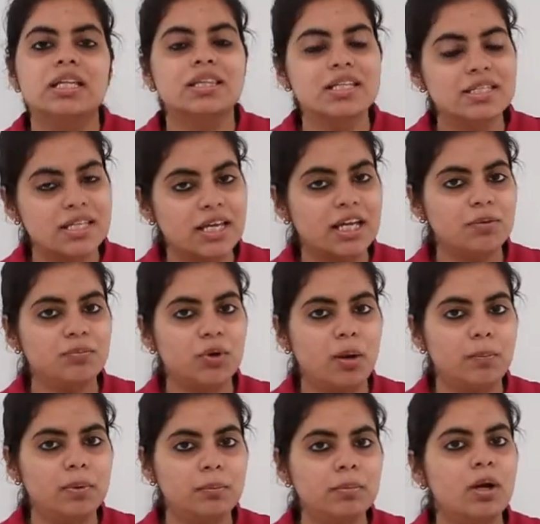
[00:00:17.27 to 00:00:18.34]
The second
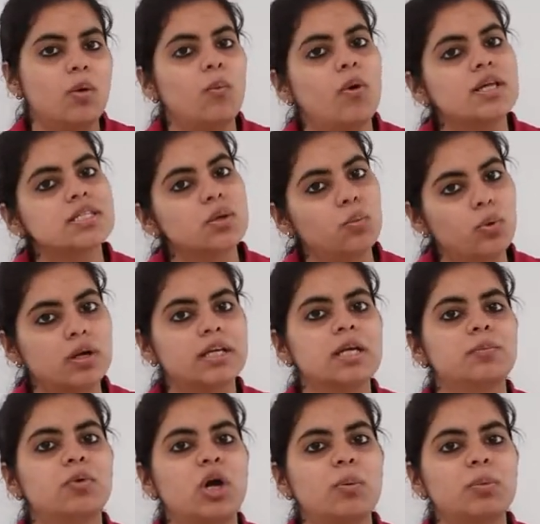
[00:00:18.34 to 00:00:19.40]
problem was a
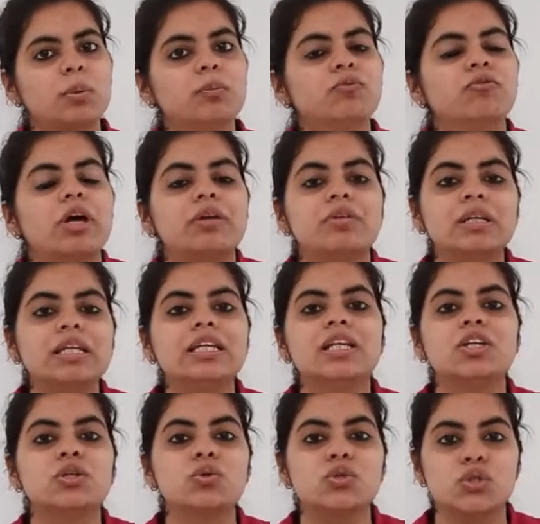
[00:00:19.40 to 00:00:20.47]
working problem where we
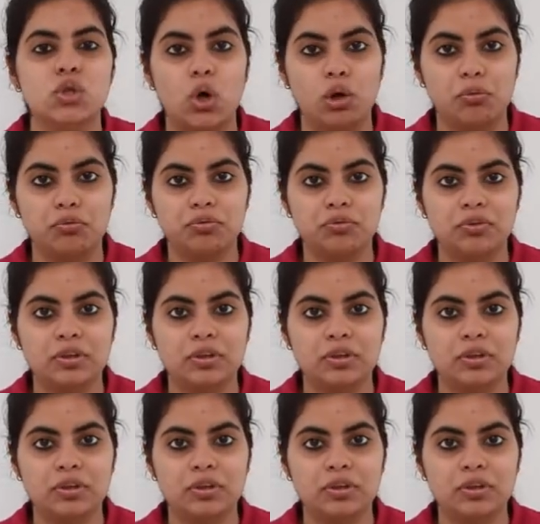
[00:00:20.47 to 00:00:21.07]
needed to solve.